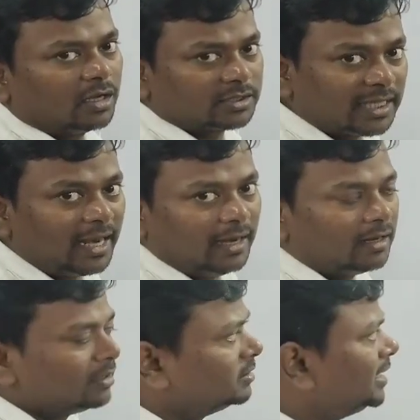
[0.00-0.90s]
cell,
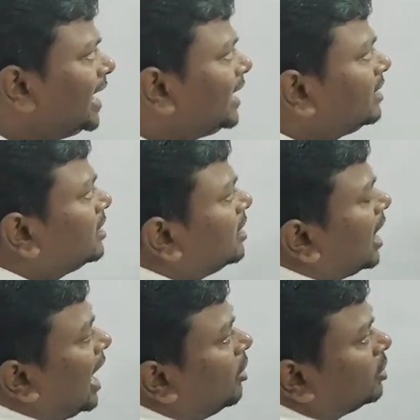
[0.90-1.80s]
they are
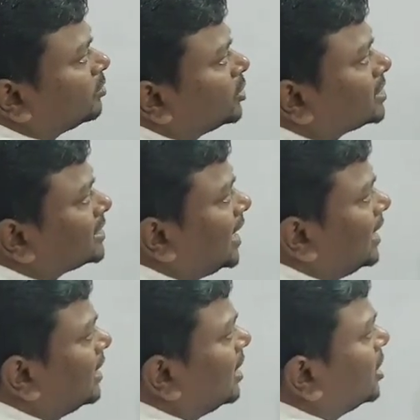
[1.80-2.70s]
outermost
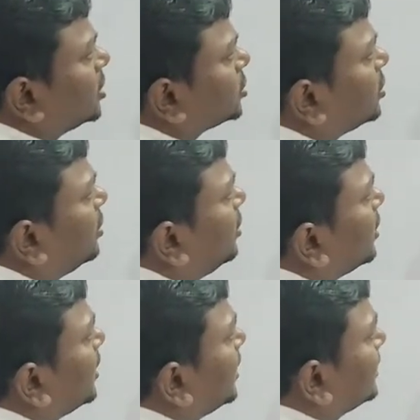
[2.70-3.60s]
cell,
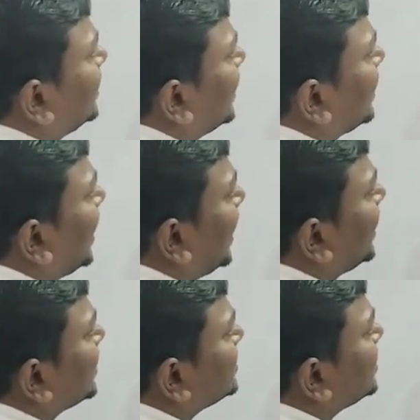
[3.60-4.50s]
so their
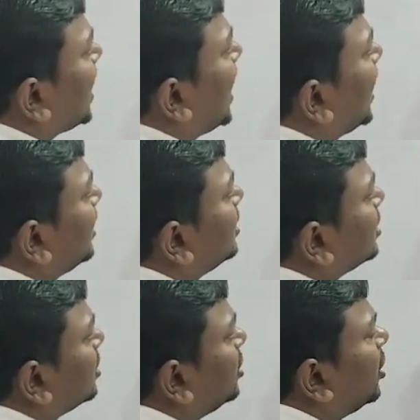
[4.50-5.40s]
energy are
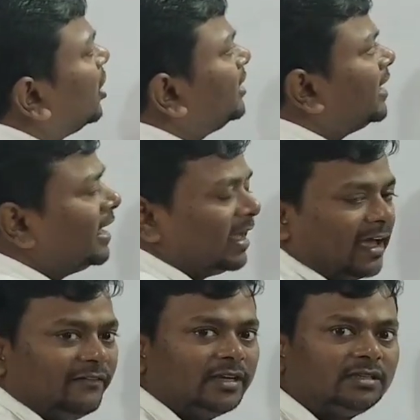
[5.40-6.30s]
not
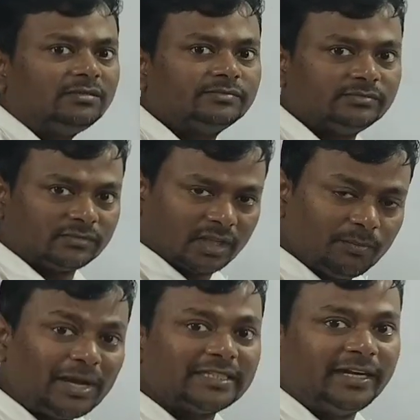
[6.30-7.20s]
having
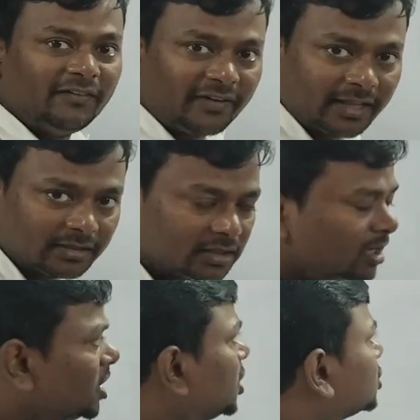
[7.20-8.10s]
much difference.
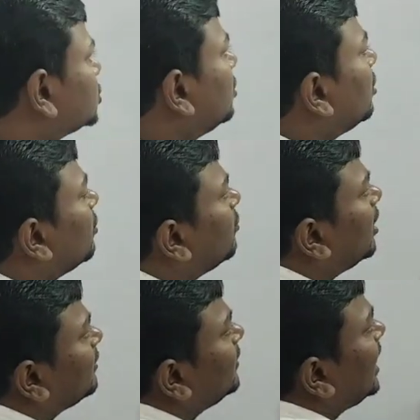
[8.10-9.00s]
So
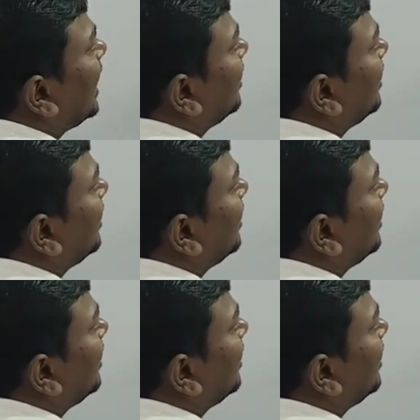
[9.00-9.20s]
what will